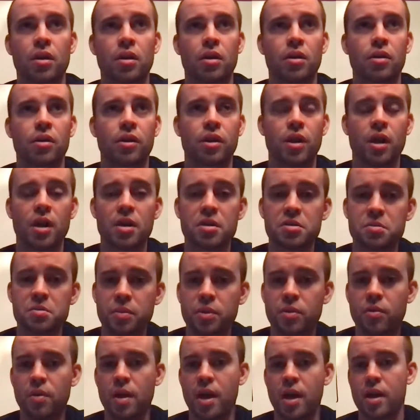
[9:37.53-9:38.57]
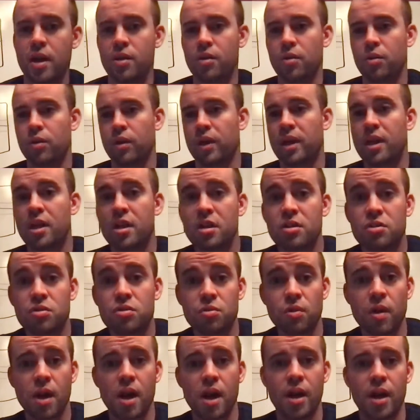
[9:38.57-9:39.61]
your husband right your kids
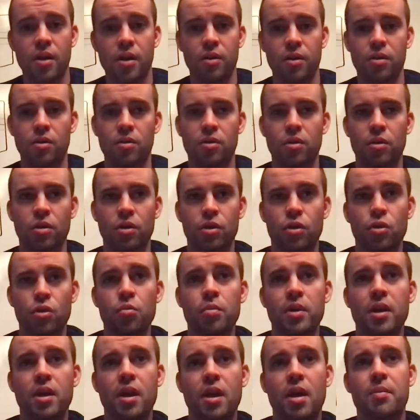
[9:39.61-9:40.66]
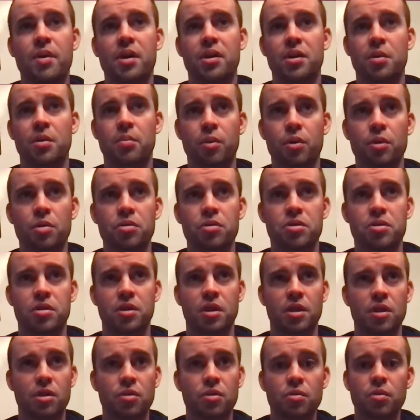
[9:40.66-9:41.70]
right are you are you becoming the person
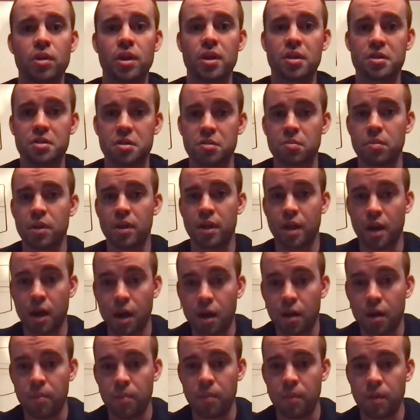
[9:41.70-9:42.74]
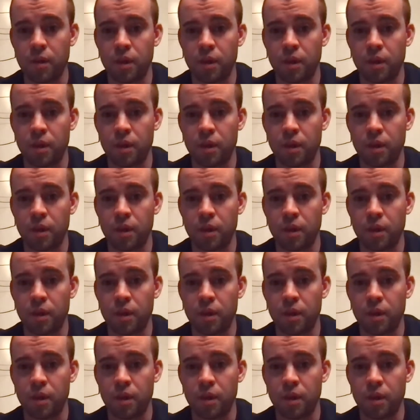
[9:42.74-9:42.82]
that you need to become